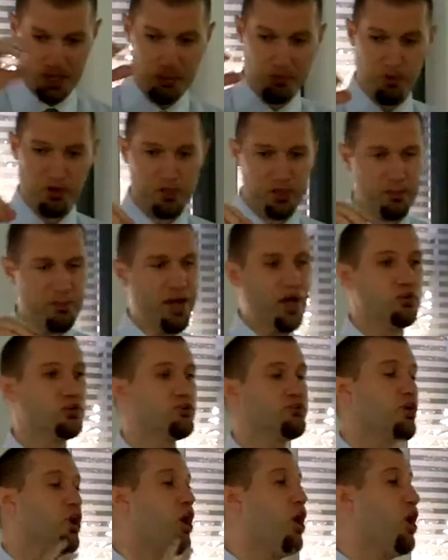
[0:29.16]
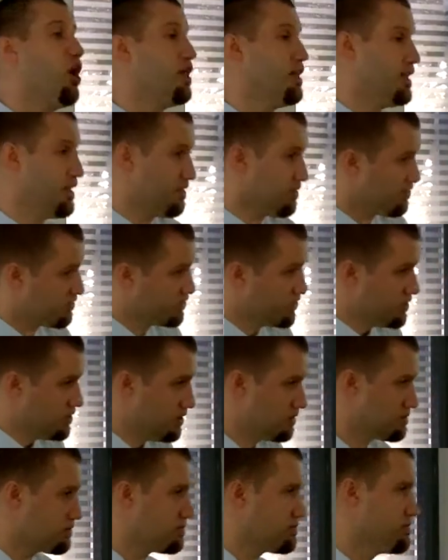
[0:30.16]
upon the Mount of
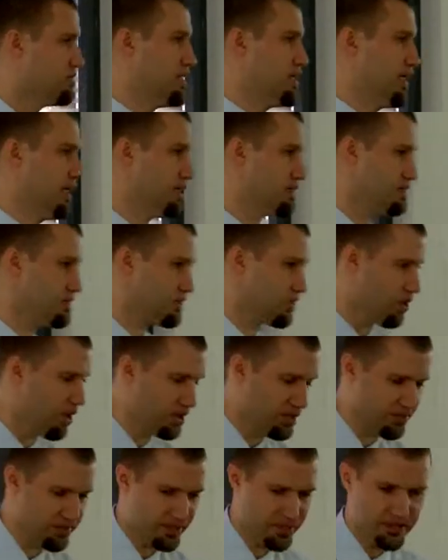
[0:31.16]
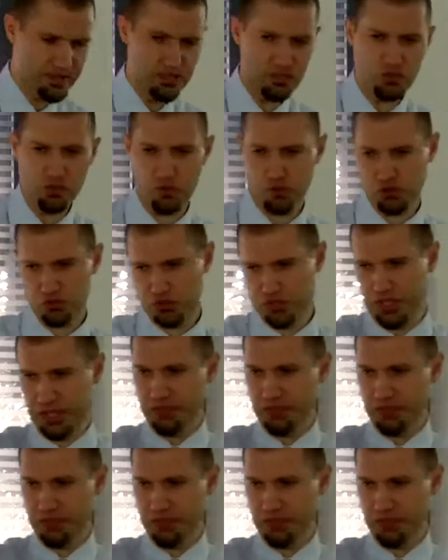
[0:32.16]
Olives, hence the Olivet Discourse.